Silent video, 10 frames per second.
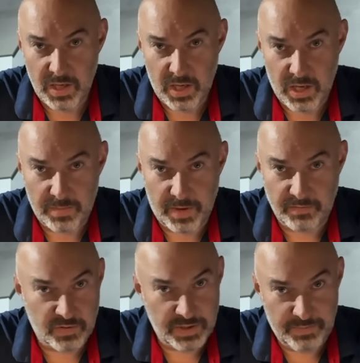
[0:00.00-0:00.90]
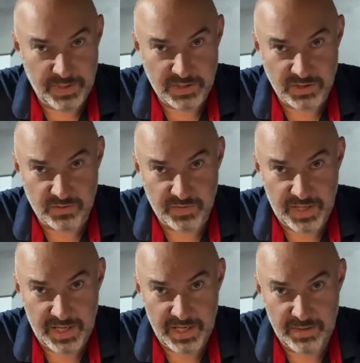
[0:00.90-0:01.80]
I haven't got any pictures of it
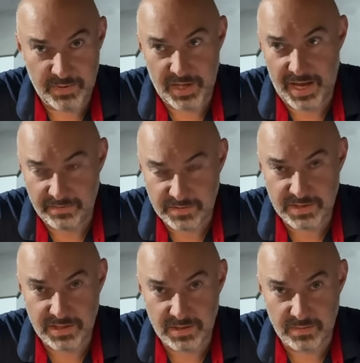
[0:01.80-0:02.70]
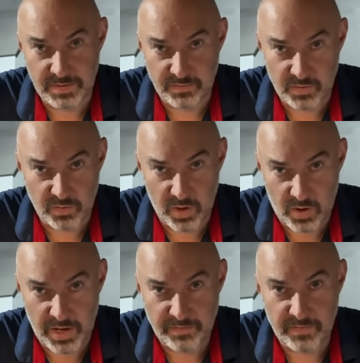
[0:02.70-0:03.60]
here, but I have seen them in real
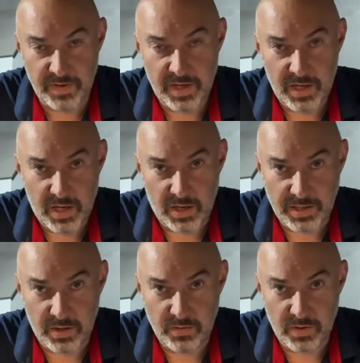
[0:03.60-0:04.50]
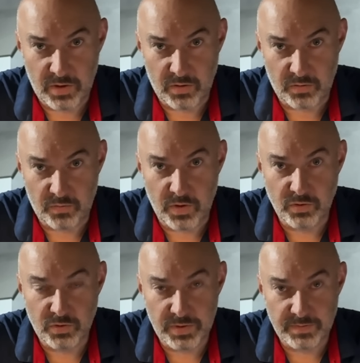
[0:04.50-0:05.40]
life. I know that a lot of road
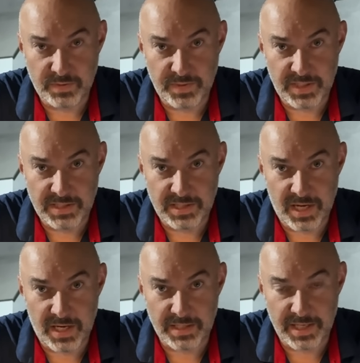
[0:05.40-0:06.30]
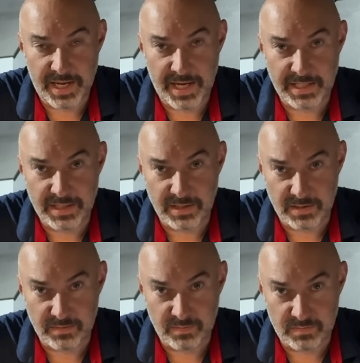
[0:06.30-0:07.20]
trips are being done and the
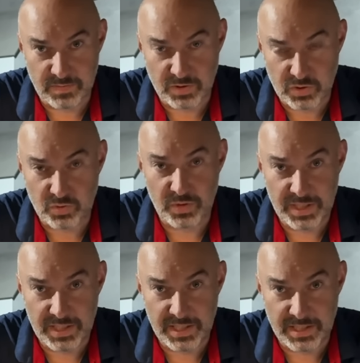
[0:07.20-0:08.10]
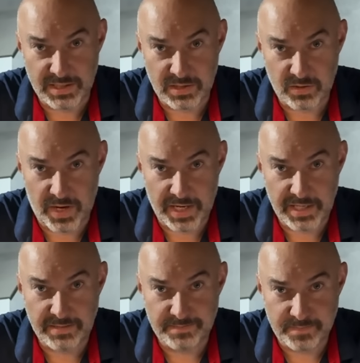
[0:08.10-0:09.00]
screen is
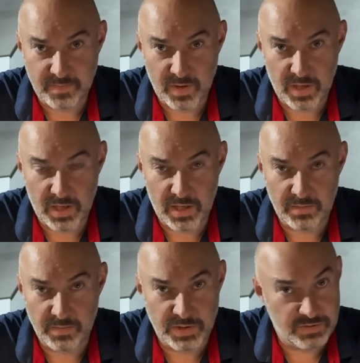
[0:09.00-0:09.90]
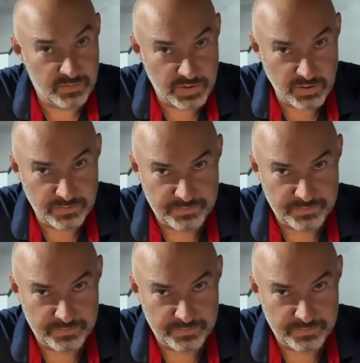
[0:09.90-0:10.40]
cracking, which isn't very good.